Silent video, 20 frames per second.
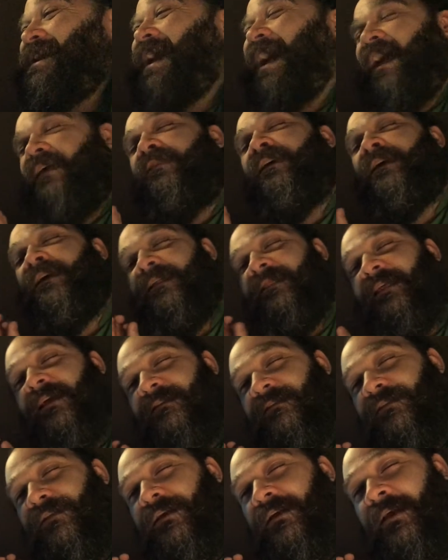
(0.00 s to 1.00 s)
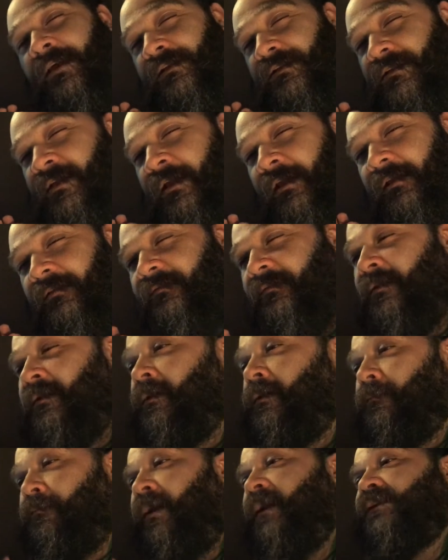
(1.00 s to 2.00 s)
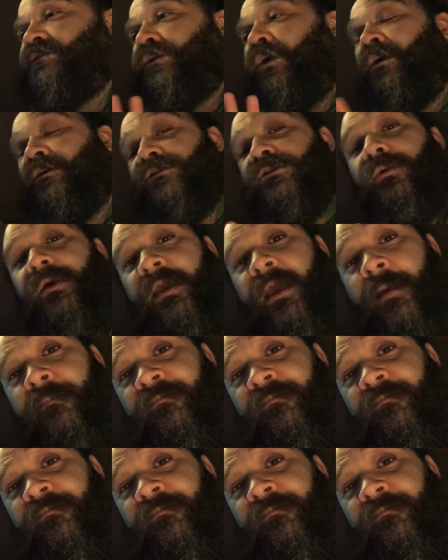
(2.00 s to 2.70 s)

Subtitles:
I think that's the intent. But it's also a game